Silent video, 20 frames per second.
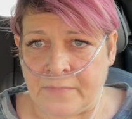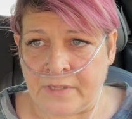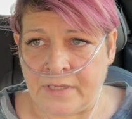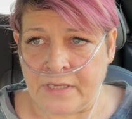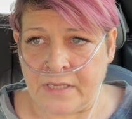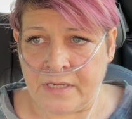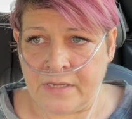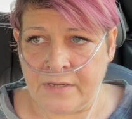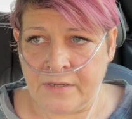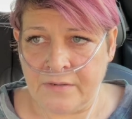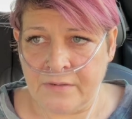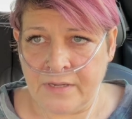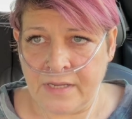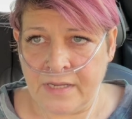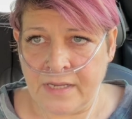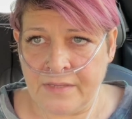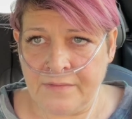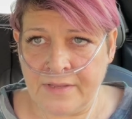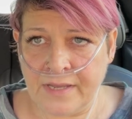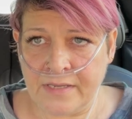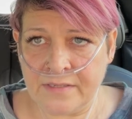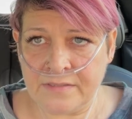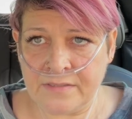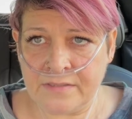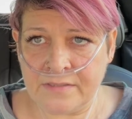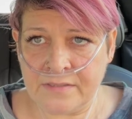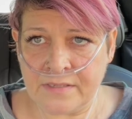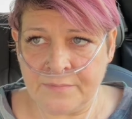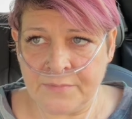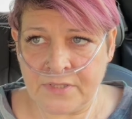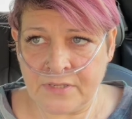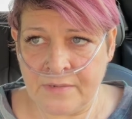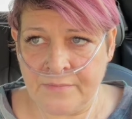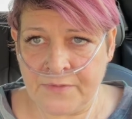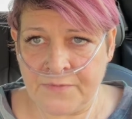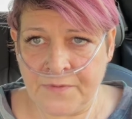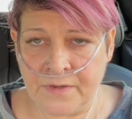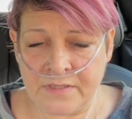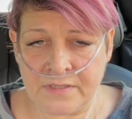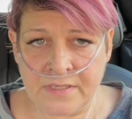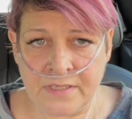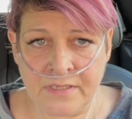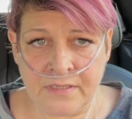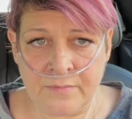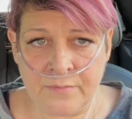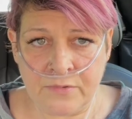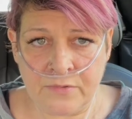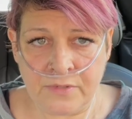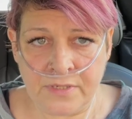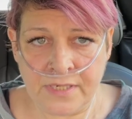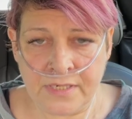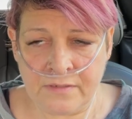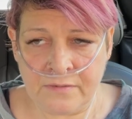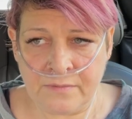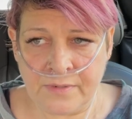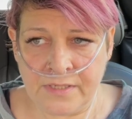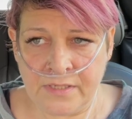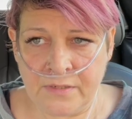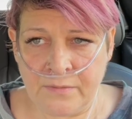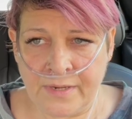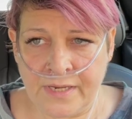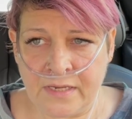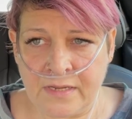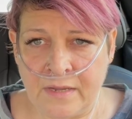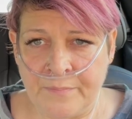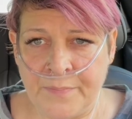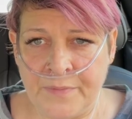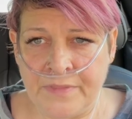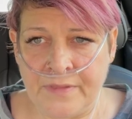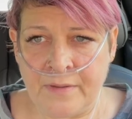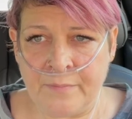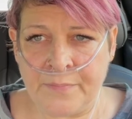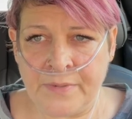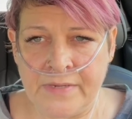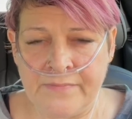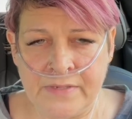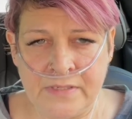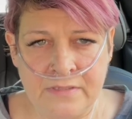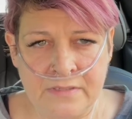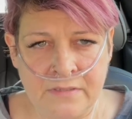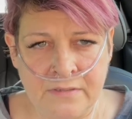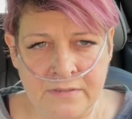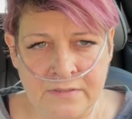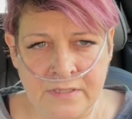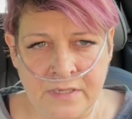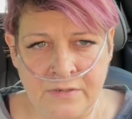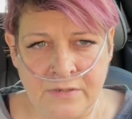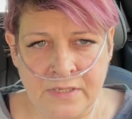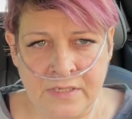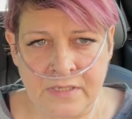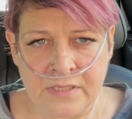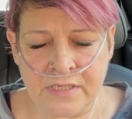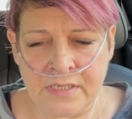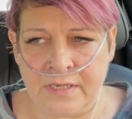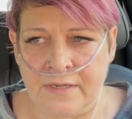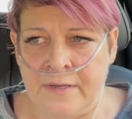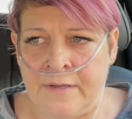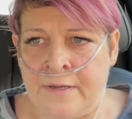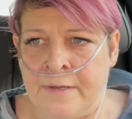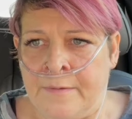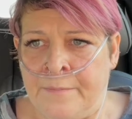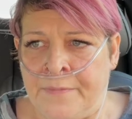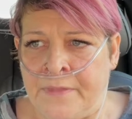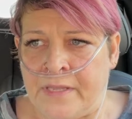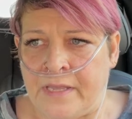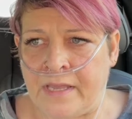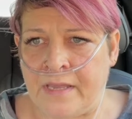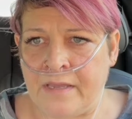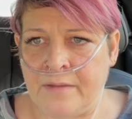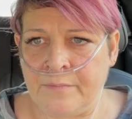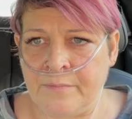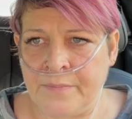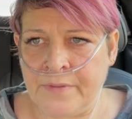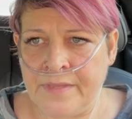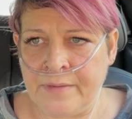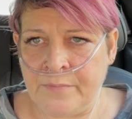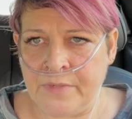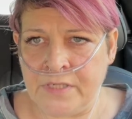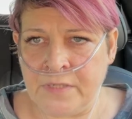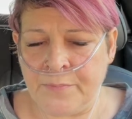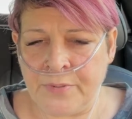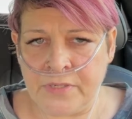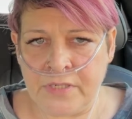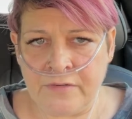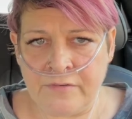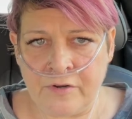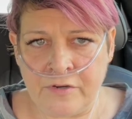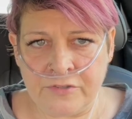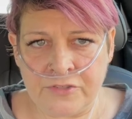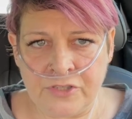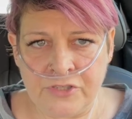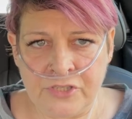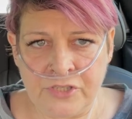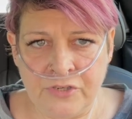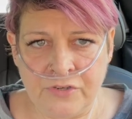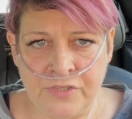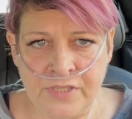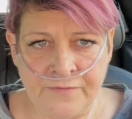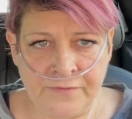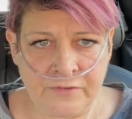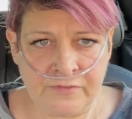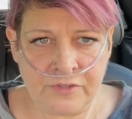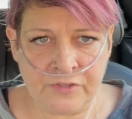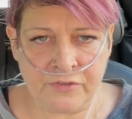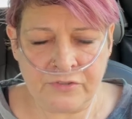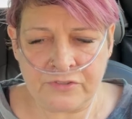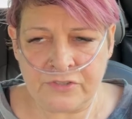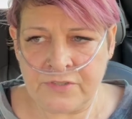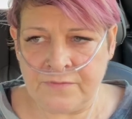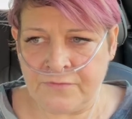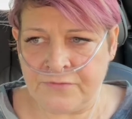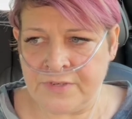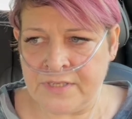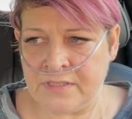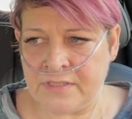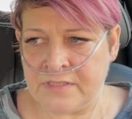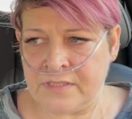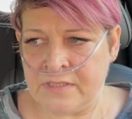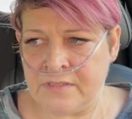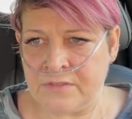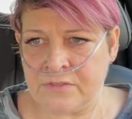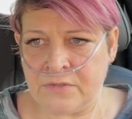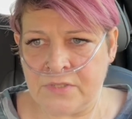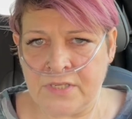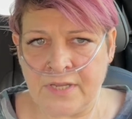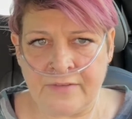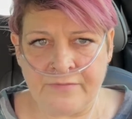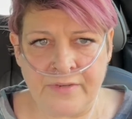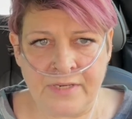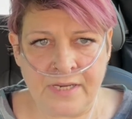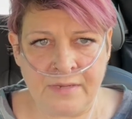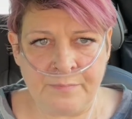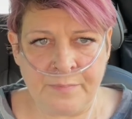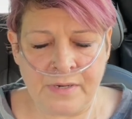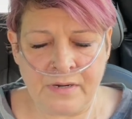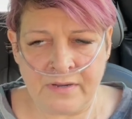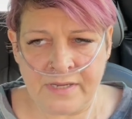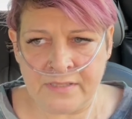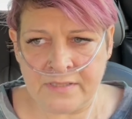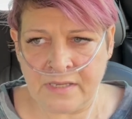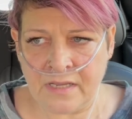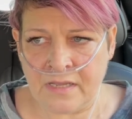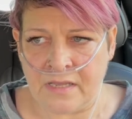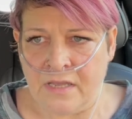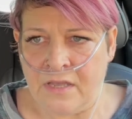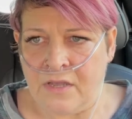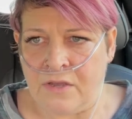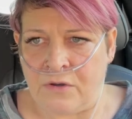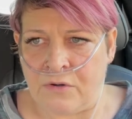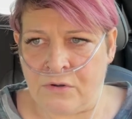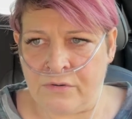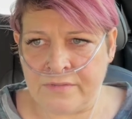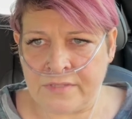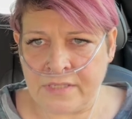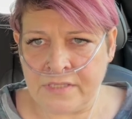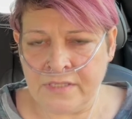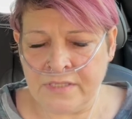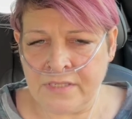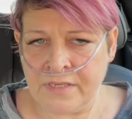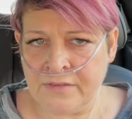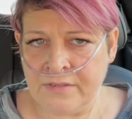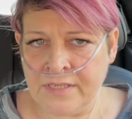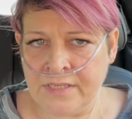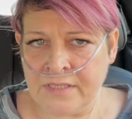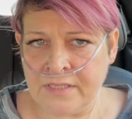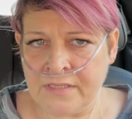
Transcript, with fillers: you know, and that's sometimes first thing in the morning when you wake up and that breathing's not so good. But then when you put your oxygen on, if you want oxygen, for instance, or you have your nebuliser, all of a sudden you don't need to